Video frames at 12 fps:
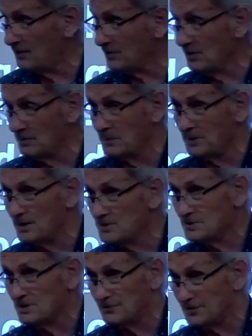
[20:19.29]

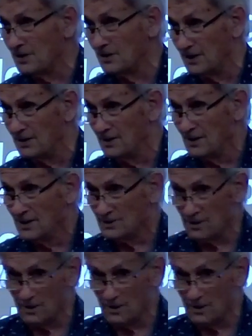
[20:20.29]
accommodation every night. Don't